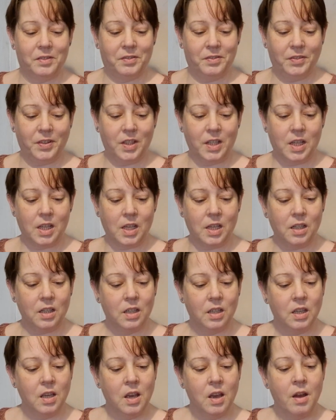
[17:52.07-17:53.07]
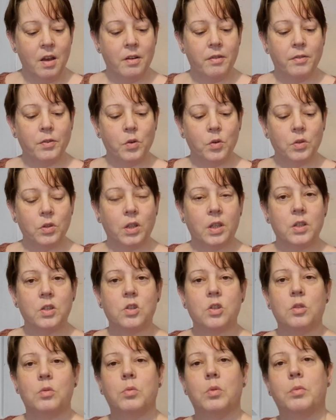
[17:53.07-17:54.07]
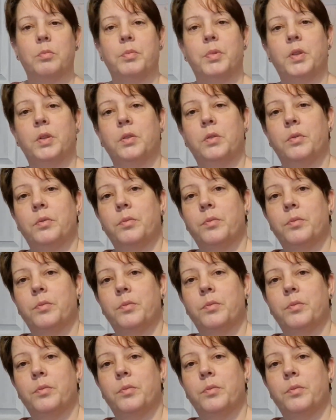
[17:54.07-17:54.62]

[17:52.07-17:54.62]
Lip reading: Funny that. 4921 Blue.